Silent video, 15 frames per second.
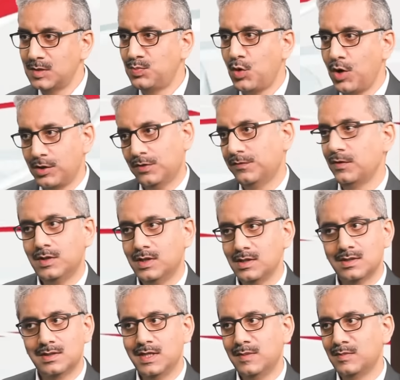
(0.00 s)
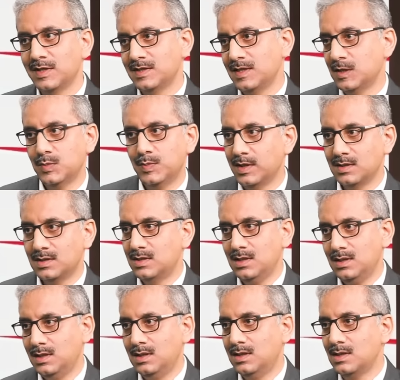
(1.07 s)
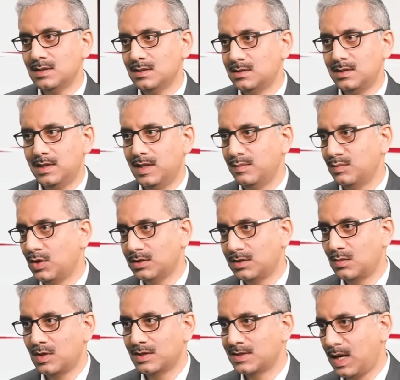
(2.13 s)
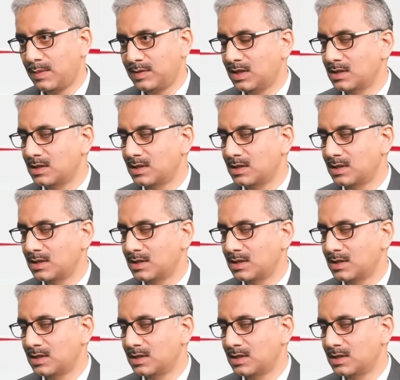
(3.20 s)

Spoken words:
point of view, it is seamless experience. He doesn't really bother what's happening.